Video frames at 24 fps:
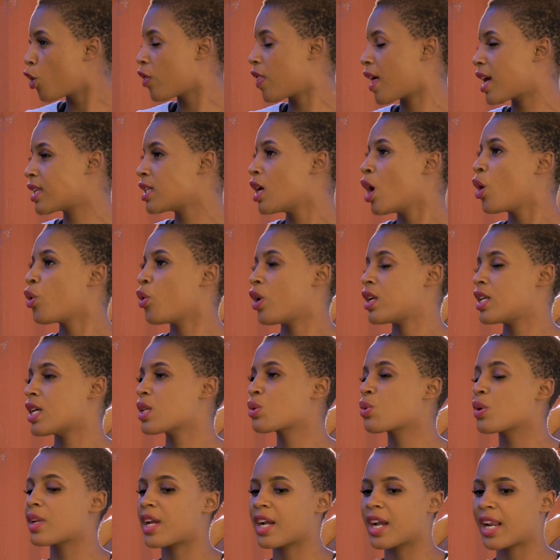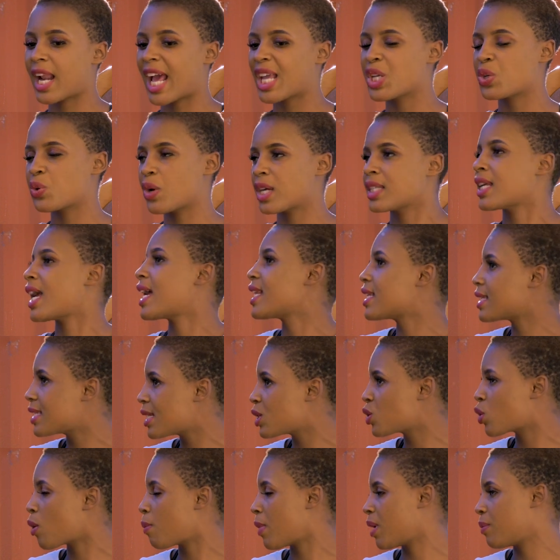that you're just gonna graduate and
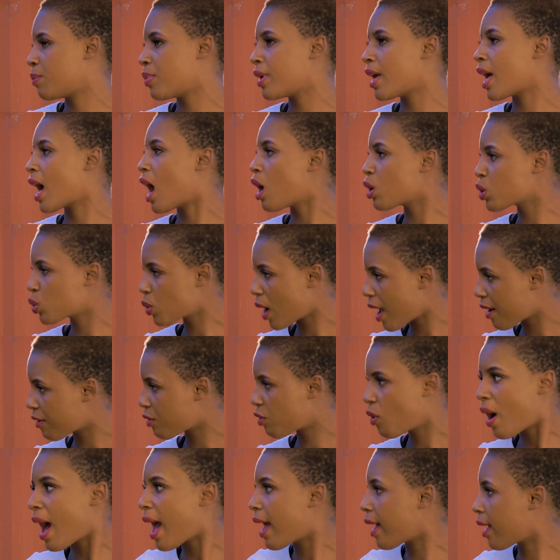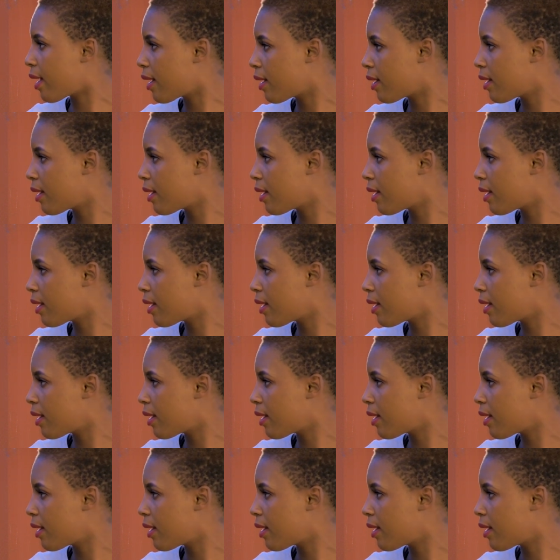sit home and be a housewife? Why?